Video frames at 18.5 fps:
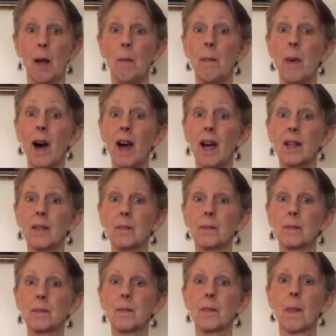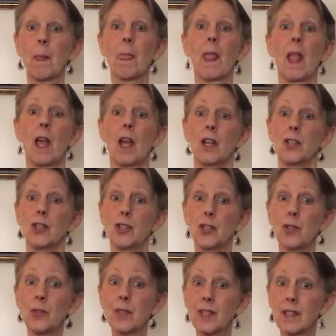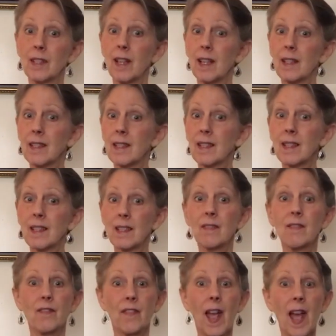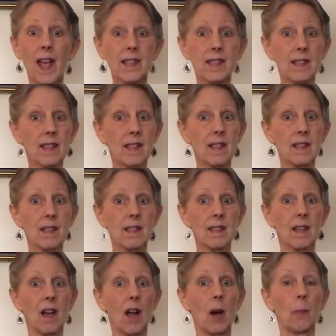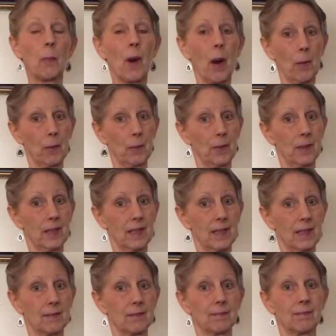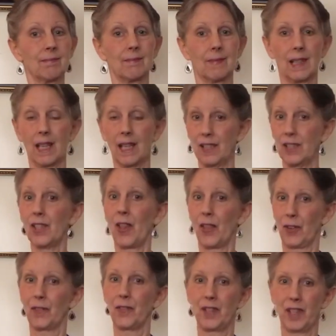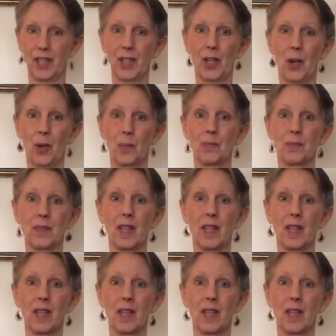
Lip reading: But juice cleanses and fastings are probably another video.